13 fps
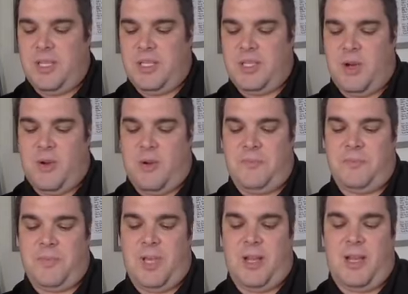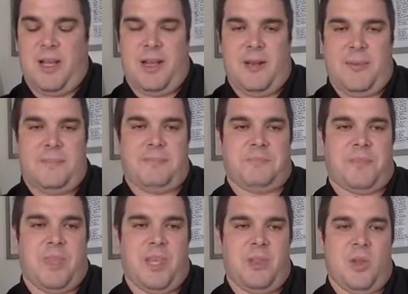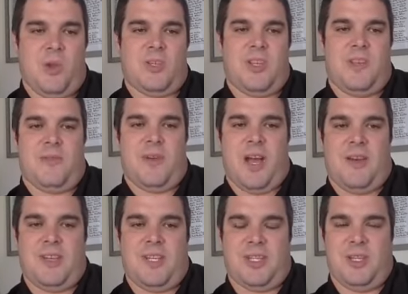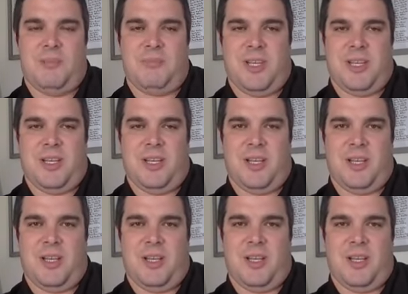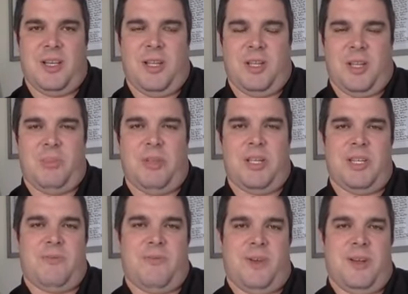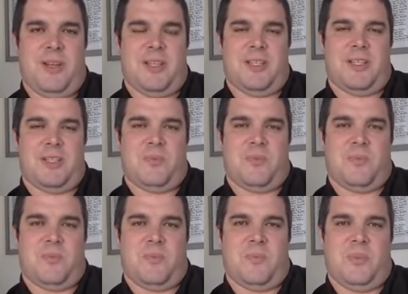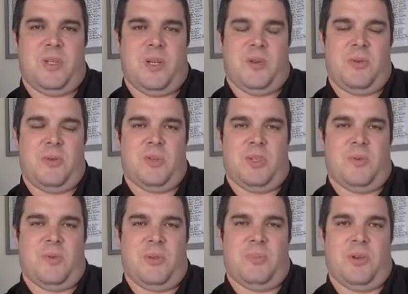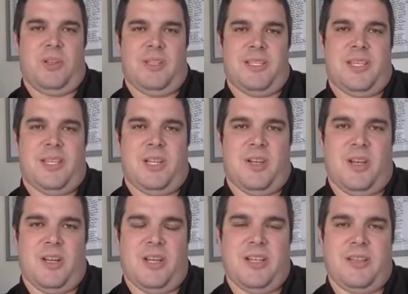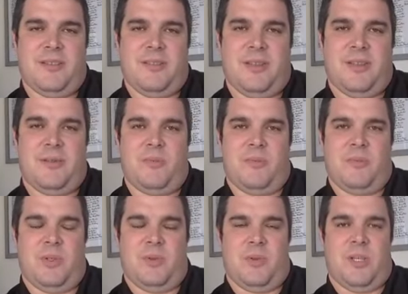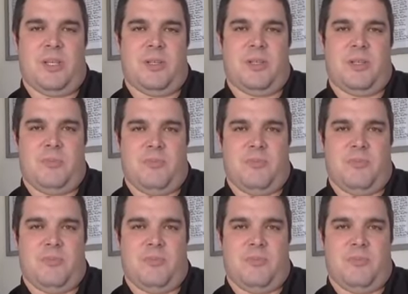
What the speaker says: So those have obviously been a little bit different, as you know, usually when you put a listing on that you get